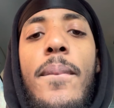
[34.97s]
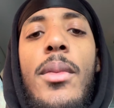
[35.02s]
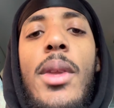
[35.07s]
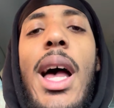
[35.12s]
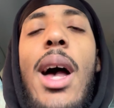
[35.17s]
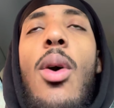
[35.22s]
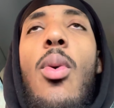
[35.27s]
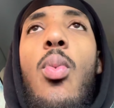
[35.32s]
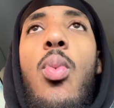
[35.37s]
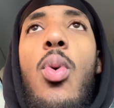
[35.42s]

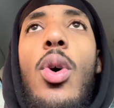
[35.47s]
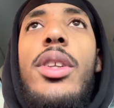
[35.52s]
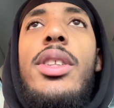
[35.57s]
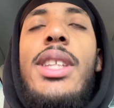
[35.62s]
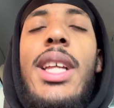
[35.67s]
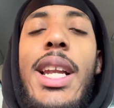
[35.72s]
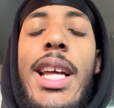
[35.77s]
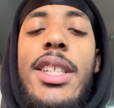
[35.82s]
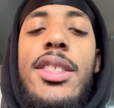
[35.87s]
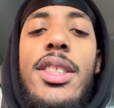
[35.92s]
and what the
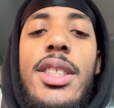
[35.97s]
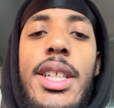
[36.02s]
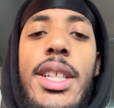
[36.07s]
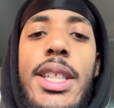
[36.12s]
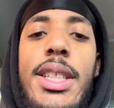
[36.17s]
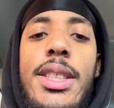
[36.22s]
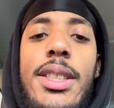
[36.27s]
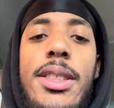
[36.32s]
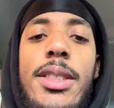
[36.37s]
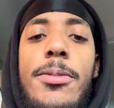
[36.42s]
lesson
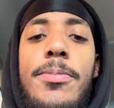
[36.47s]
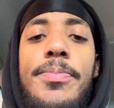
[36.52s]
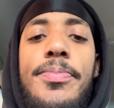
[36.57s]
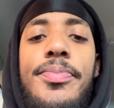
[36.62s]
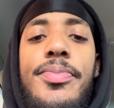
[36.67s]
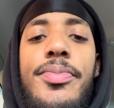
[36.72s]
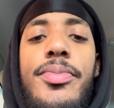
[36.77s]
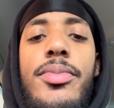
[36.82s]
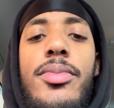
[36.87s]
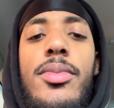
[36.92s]
is.
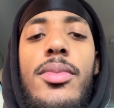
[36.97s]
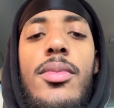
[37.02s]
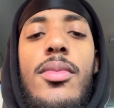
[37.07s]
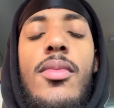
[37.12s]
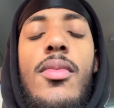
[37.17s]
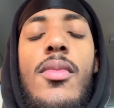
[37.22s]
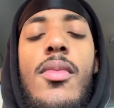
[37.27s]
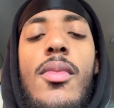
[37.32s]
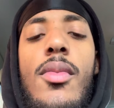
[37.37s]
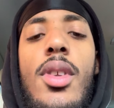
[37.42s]

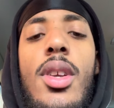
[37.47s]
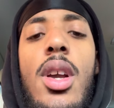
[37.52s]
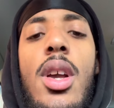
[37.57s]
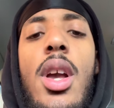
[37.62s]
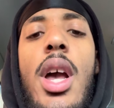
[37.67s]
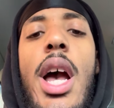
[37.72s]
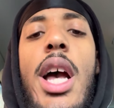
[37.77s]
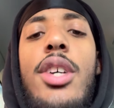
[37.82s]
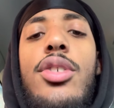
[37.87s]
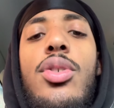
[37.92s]

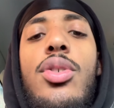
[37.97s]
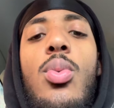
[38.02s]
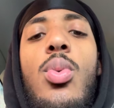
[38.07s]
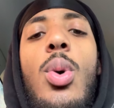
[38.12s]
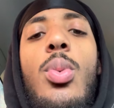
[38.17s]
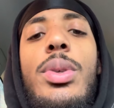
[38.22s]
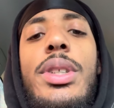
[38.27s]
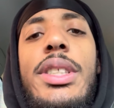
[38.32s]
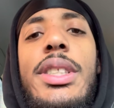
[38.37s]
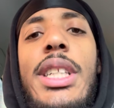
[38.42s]
And so what
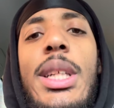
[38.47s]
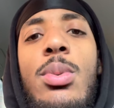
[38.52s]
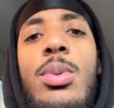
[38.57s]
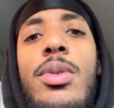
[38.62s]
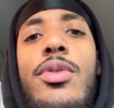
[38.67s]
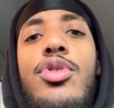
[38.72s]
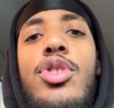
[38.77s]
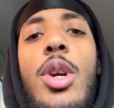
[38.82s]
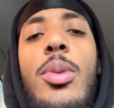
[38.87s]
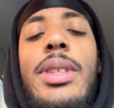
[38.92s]
we see
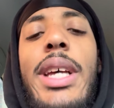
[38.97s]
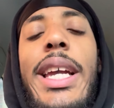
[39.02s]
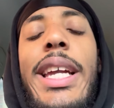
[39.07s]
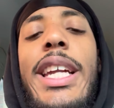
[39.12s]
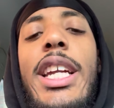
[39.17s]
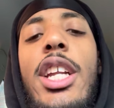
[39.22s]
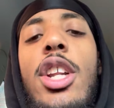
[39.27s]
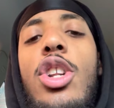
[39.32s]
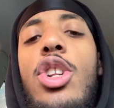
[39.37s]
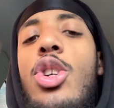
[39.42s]
with Job is that
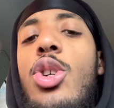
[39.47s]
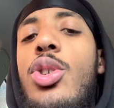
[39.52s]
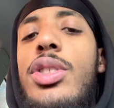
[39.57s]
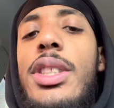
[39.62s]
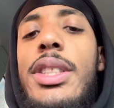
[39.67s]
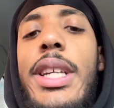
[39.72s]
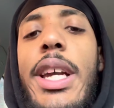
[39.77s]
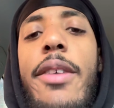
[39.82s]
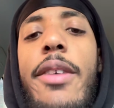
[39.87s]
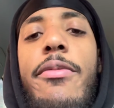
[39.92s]
he
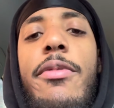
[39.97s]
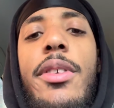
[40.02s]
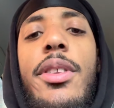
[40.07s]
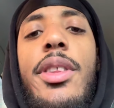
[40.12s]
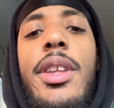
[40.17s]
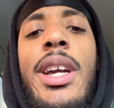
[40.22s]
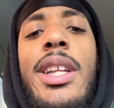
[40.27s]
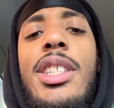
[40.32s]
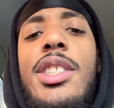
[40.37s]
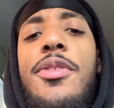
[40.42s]
loses
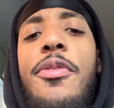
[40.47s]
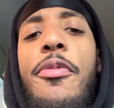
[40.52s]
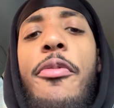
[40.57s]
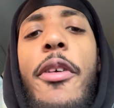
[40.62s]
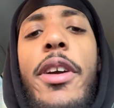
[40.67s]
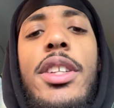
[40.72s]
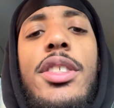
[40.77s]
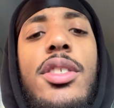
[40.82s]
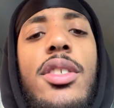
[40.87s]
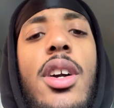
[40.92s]
everything, and his
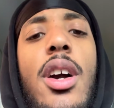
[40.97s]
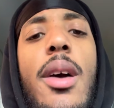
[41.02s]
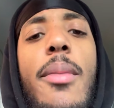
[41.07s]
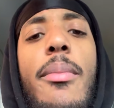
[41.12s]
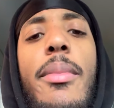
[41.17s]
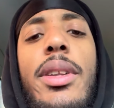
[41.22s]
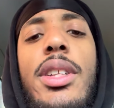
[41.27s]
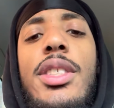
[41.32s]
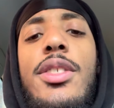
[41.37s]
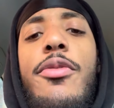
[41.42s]
friends
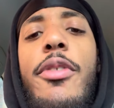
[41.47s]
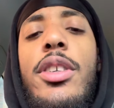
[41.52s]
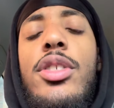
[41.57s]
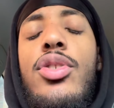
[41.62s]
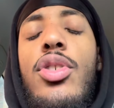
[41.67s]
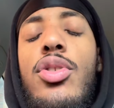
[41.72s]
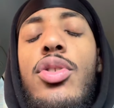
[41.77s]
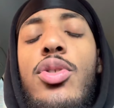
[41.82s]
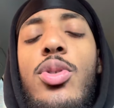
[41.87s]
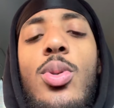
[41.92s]
come and his friends
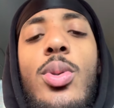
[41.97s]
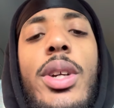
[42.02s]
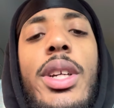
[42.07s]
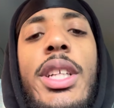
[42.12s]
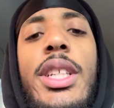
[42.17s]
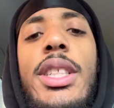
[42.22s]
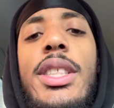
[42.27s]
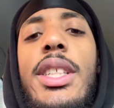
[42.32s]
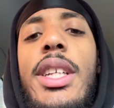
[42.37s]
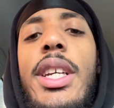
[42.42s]
are talking
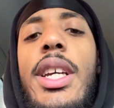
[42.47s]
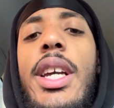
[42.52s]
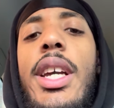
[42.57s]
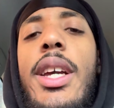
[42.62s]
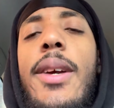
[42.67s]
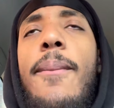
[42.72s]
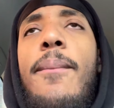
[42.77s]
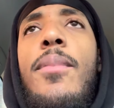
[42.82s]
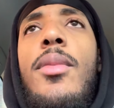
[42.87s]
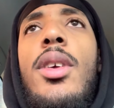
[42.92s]
in his
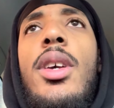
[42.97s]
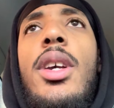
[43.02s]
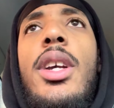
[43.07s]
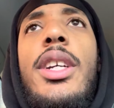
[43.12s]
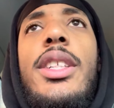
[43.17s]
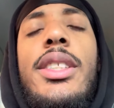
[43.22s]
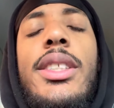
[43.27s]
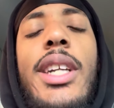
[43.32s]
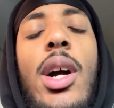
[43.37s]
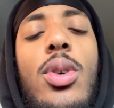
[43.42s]
ear,
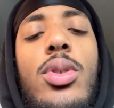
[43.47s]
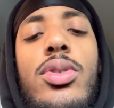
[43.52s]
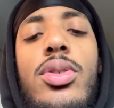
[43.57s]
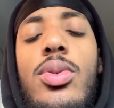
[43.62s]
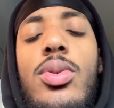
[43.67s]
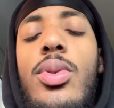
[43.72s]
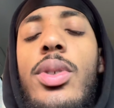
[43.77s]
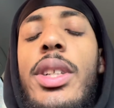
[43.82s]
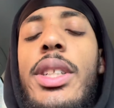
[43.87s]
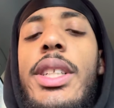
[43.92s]
his girl's
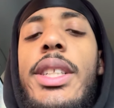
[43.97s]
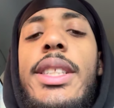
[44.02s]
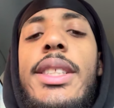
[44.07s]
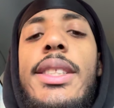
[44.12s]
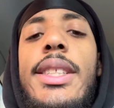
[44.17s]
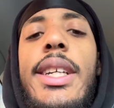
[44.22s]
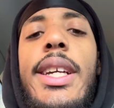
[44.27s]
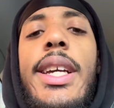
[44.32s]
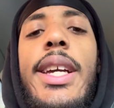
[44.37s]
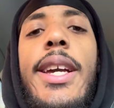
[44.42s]
talking in
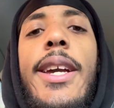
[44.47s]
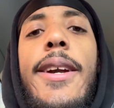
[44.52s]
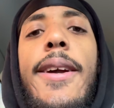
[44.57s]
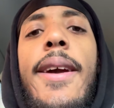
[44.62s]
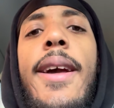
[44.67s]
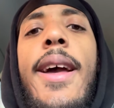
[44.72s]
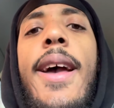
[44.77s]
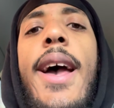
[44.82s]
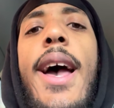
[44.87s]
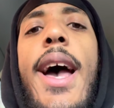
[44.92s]
his ear.
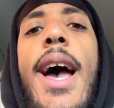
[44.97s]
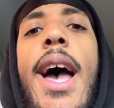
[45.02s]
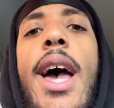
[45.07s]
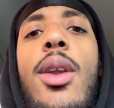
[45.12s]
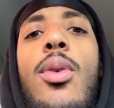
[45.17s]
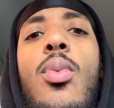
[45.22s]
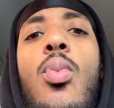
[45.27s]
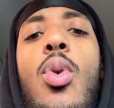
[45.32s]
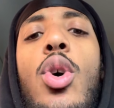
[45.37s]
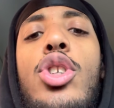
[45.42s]

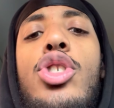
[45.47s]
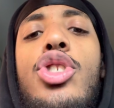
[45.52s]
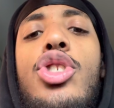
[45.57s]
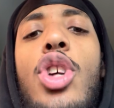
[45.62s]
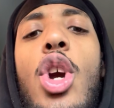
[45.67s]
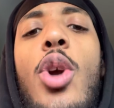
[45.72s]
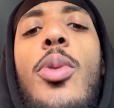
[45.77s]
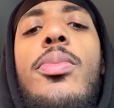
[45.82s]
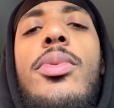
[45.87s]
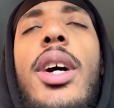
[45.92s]
And what
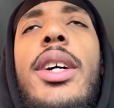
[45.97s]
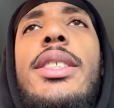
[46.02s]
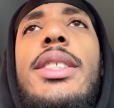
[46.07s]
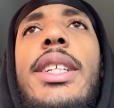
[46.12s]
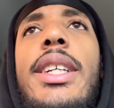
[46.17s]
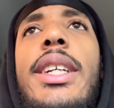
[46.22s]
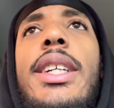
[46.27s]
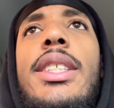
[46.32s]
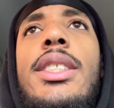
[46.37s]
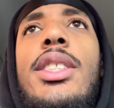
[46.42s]
Job does
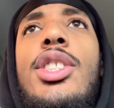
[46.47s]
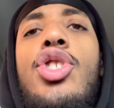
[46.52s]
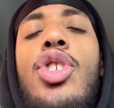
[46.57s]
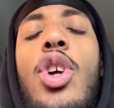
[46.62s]
is